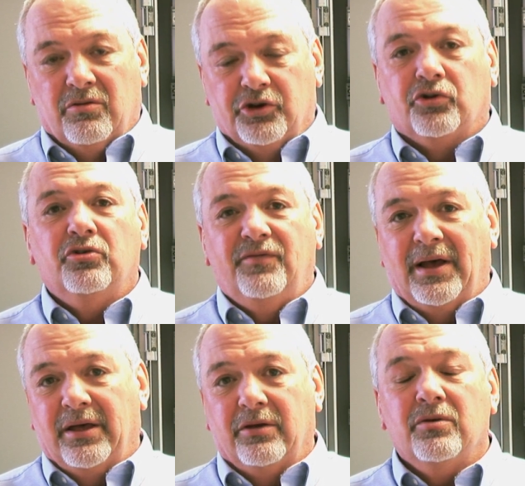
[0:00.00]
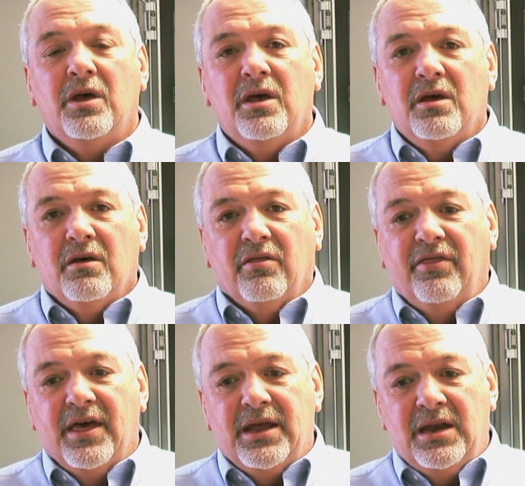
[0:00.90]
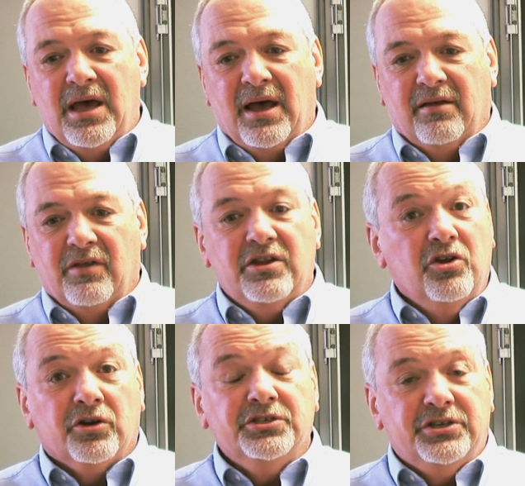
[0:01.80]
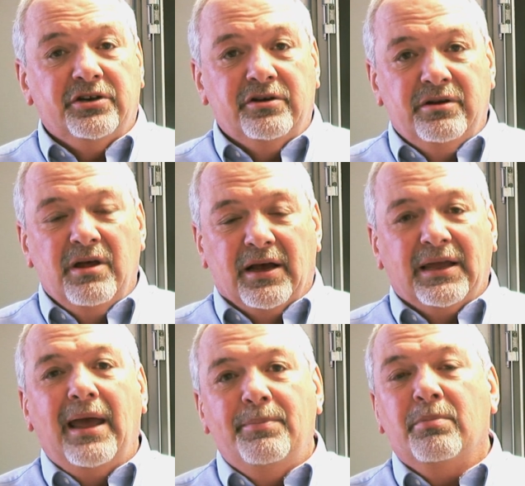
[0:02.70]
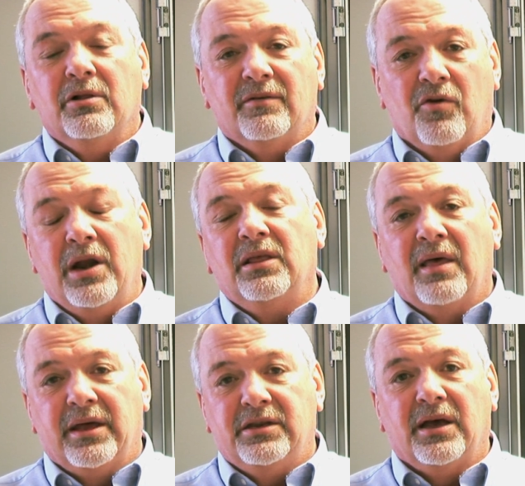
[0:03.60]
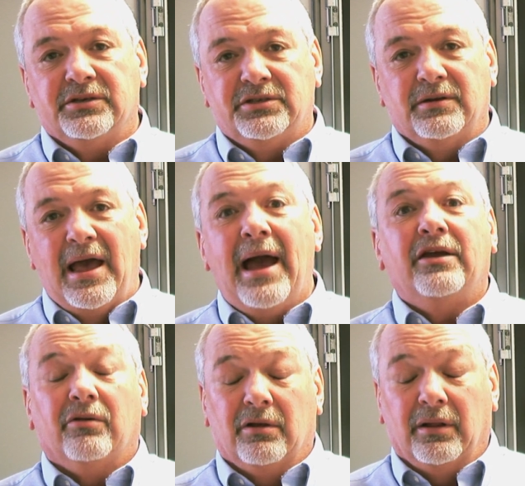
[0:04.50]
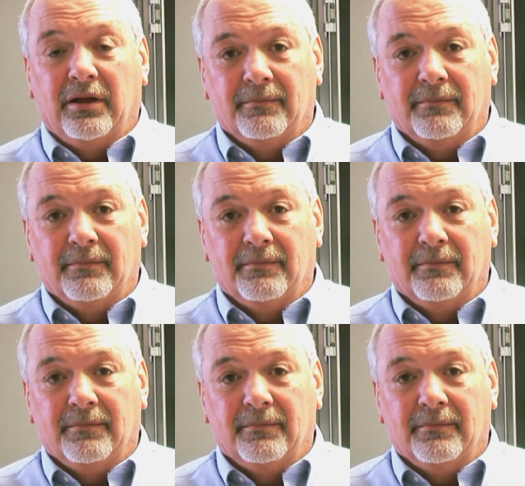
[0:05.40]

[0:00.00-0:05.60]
true value, then you're considered capable of running that test accurately.